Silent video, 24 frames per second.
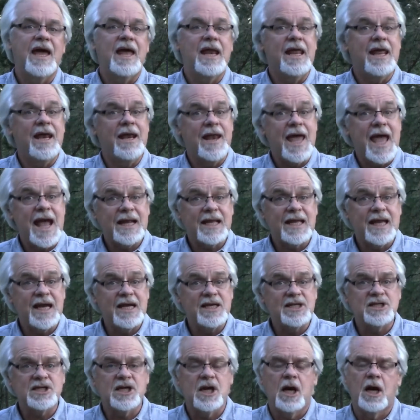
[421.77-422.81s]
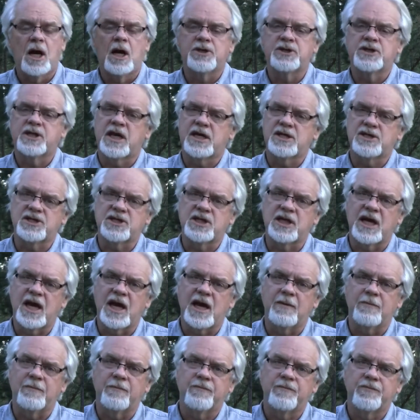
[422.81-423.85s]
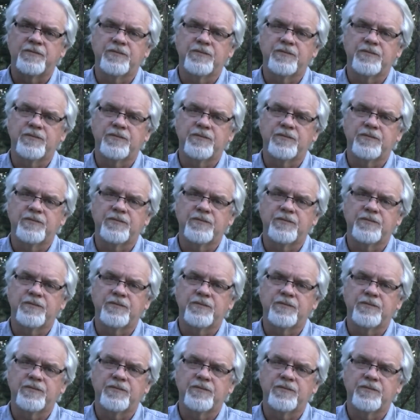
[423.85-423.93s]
And in that case, I'll test again.